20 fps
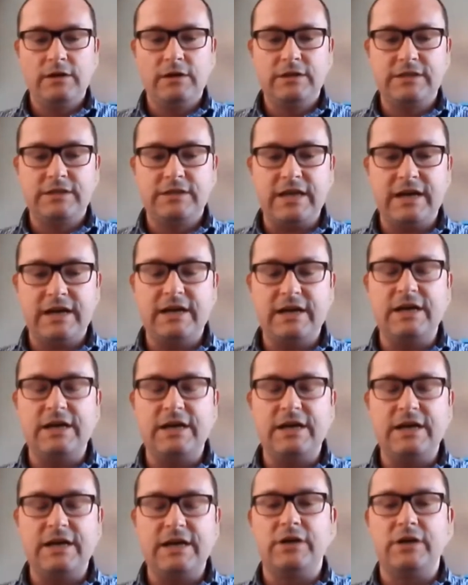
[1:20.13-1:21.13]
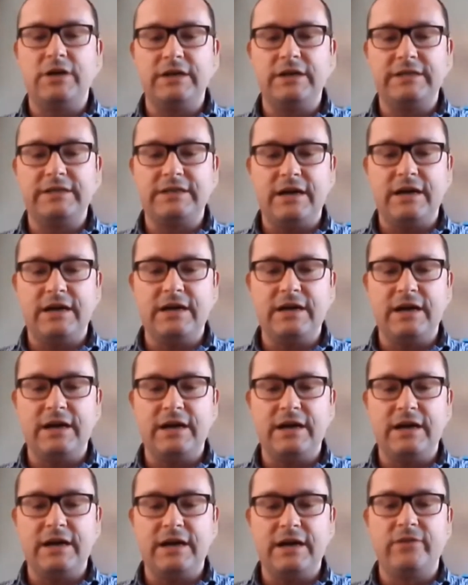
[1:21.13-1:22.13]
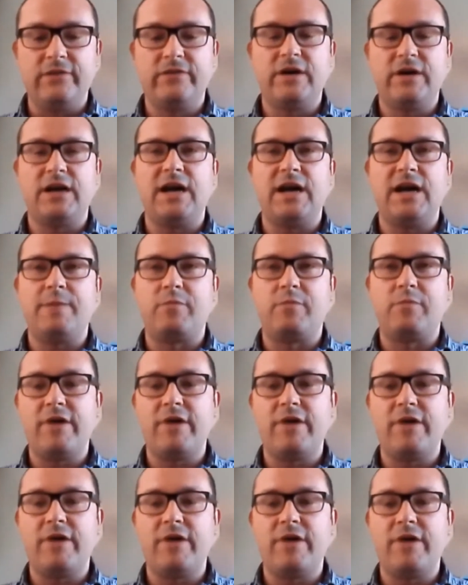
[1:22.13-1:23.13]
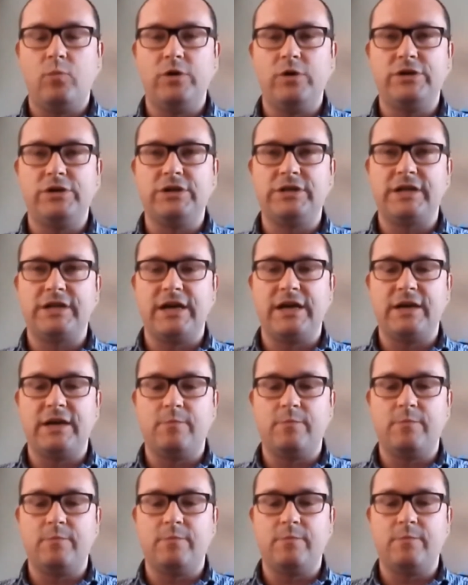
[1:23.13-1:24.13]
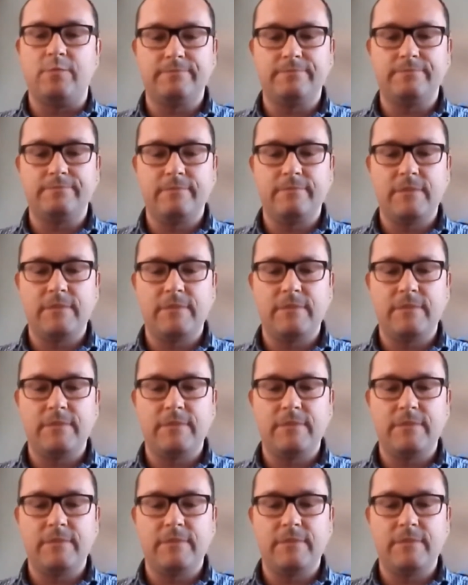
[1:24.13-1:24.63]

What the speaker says: Secondly, I would like to highlight the level of collaboration which has taken place.